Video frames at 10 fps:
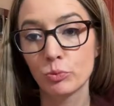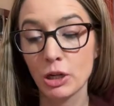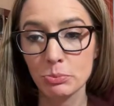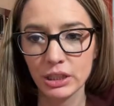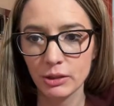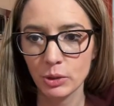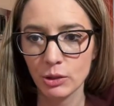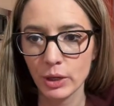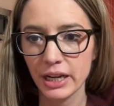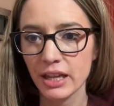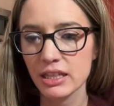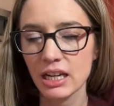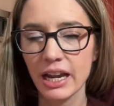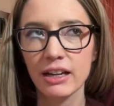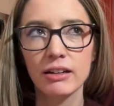completely went away. I
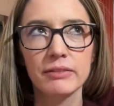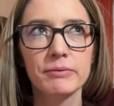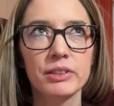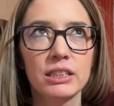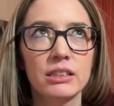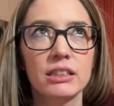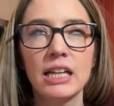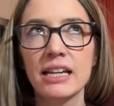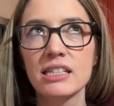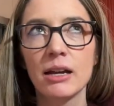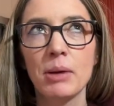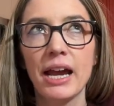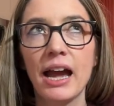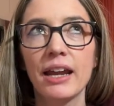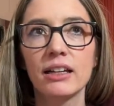think the last time I
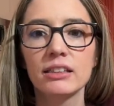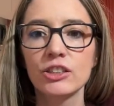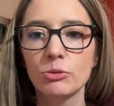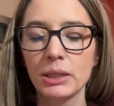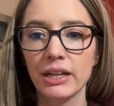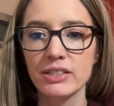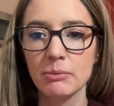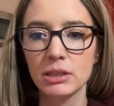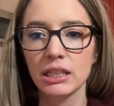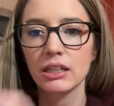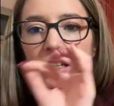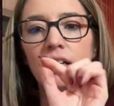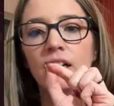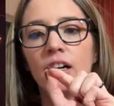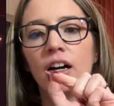had a little bit of something
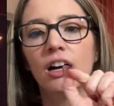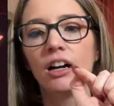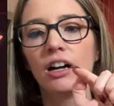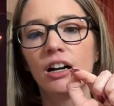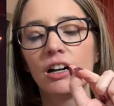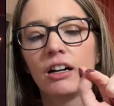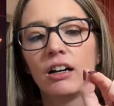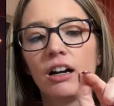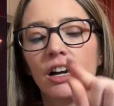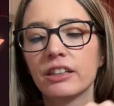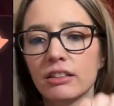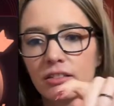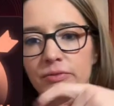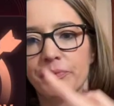on